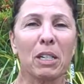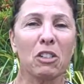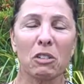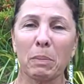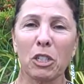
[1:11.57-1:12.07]

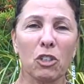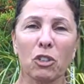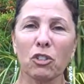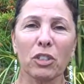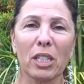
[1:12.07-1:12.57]
ch my
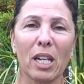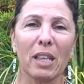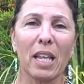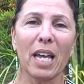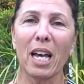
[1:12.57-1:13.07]
children
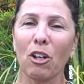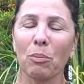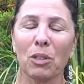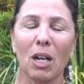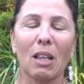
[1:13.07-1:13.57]
and they
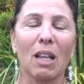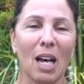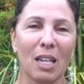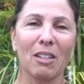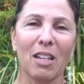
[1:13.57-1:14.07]
helped a
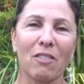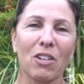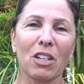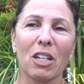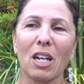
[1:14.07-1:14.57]
lot. They
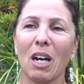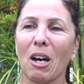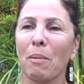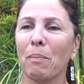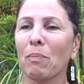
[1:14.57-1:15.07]
really. Um,